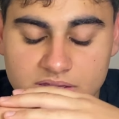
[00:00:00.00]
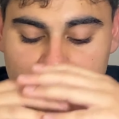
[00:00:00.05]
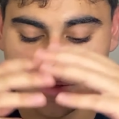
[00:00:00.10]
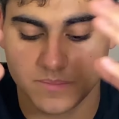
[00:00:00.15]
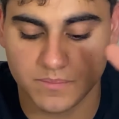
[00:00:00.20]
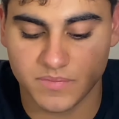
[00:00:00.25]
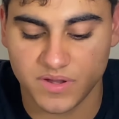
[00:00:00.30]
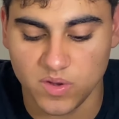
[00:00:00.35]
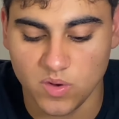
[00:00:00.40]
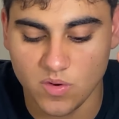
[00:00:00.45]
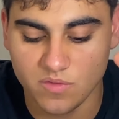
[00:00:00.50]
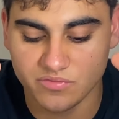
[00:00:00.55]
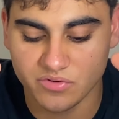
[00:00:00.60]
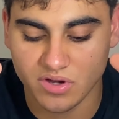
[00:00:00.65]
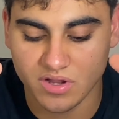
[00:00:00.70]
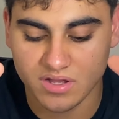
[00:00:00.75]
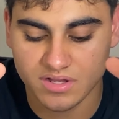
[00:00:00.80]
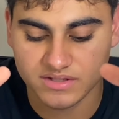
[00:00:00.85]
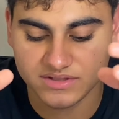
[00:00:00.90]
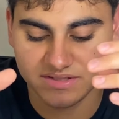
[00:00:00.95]
But
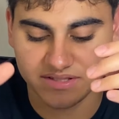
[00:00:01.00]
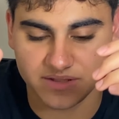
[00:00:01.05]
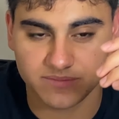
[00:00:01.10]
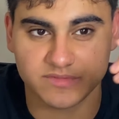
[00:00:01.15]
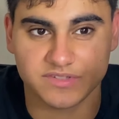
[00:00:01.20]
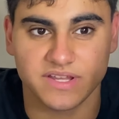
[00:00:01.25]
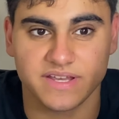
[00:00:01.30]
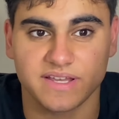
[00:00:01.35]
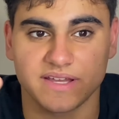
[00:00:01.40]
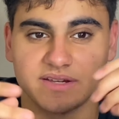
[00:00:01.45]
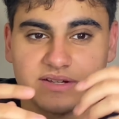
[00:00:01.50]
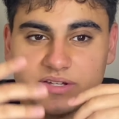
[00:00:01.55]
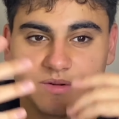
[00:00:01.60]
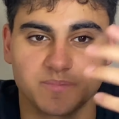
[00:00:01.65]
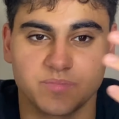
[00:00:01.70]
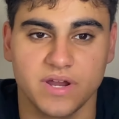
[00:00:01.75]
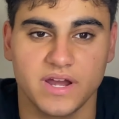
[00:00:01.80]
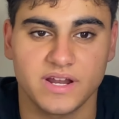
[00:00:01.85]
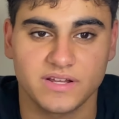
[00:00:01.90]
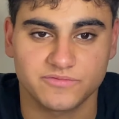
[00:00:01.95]
overall, seems like a good
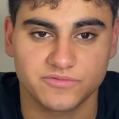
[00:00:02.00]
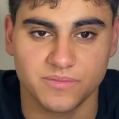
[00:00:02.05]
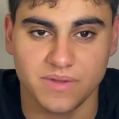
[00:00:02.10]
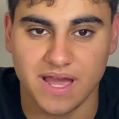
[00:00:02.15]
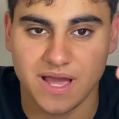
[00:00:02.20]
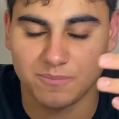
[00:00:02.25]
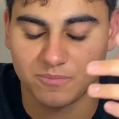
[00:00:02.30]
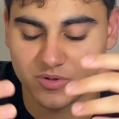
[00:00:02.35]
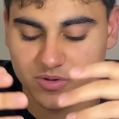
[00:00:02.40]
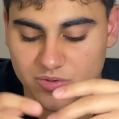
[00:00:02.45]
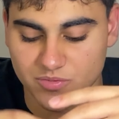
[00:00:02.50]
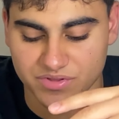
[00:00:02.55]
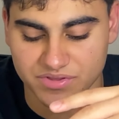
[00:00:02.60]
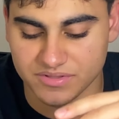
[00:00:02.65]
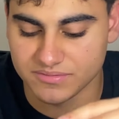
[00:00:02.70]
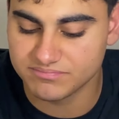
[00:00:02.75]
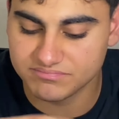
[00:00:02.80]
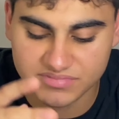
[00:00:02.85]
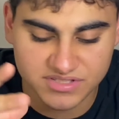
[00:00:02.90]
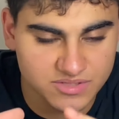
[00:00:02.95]
product from Apple with
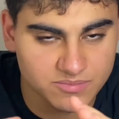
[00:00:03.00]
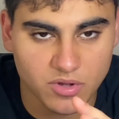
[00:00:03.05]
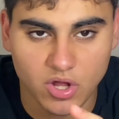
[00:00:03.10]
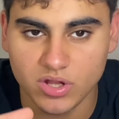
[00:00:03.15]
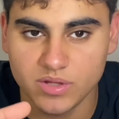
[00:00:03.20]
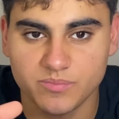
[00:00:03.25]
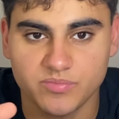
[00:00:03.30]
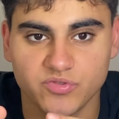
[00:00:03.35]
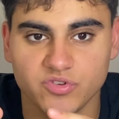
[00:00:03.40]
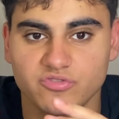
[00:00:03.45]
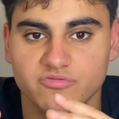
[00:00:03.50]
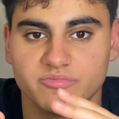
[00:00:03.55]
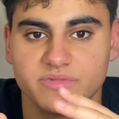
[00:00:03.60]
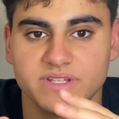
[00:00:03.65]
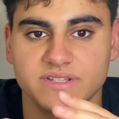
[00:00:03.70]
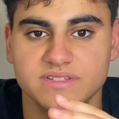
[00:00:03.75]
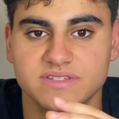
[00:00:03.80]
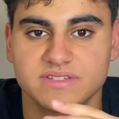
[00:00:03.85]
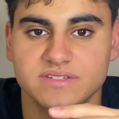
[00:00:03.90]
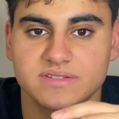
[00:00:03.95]
small
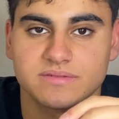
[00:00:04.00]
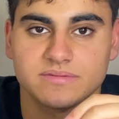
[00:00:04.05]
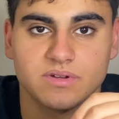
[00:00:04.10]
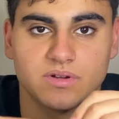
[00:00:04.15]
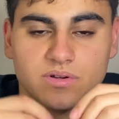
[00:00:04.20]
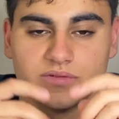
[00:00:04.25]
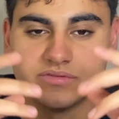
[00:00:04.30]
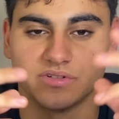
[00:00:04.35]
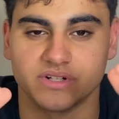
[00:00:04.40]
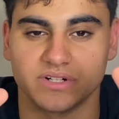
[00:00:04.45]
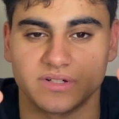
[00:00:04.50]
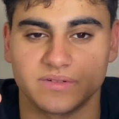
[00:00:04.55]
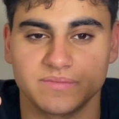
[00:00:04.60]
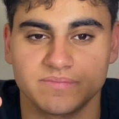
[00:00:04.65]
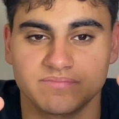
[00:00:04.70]
improvements over